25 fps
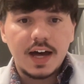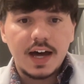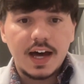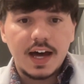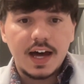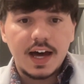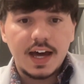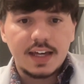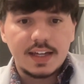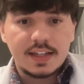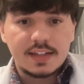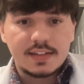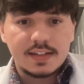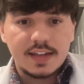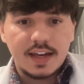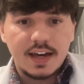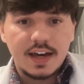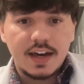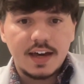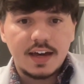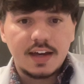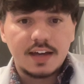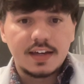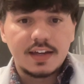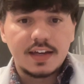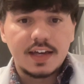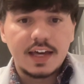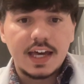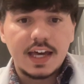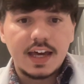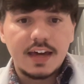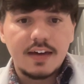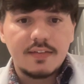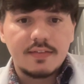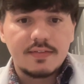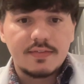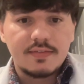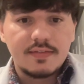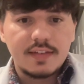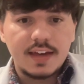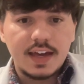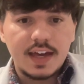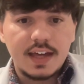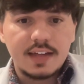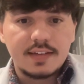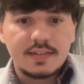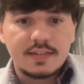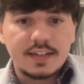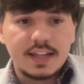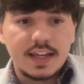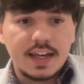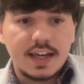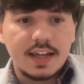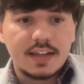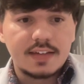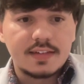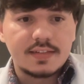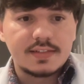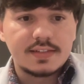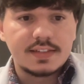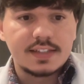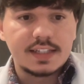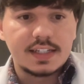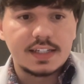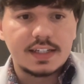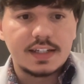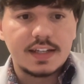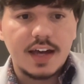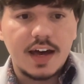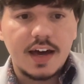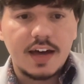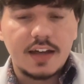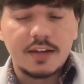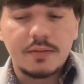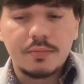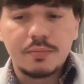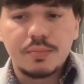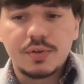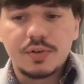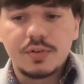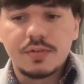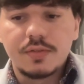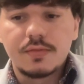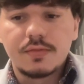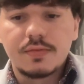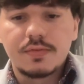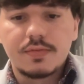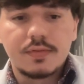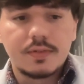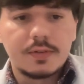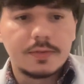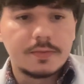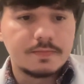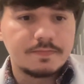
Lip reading: ISI, FSS did not improve.